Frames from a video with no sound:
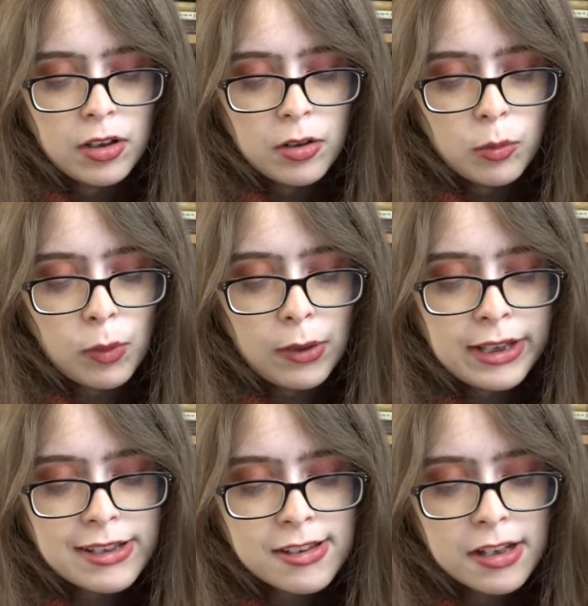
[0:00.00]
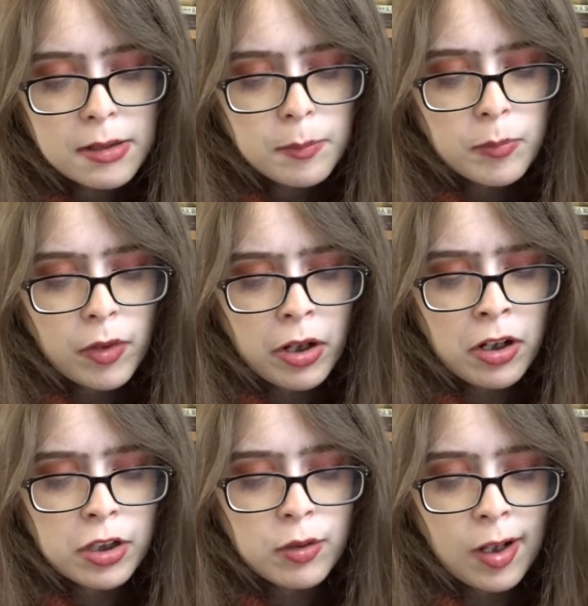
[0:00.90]
"Well," he said, "are you
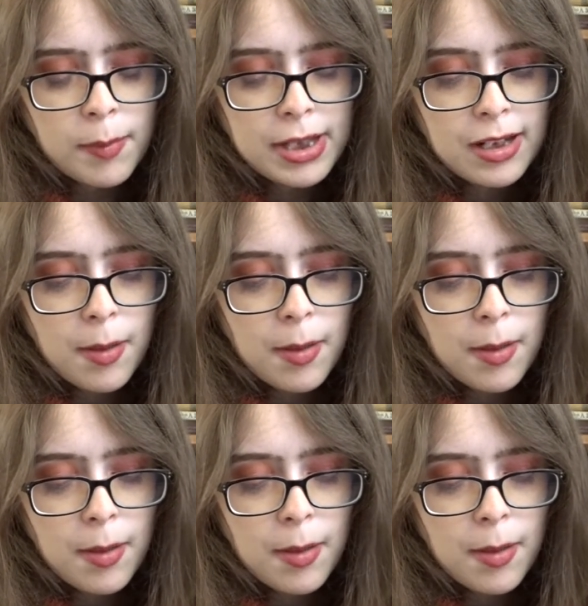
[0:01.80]
coming?"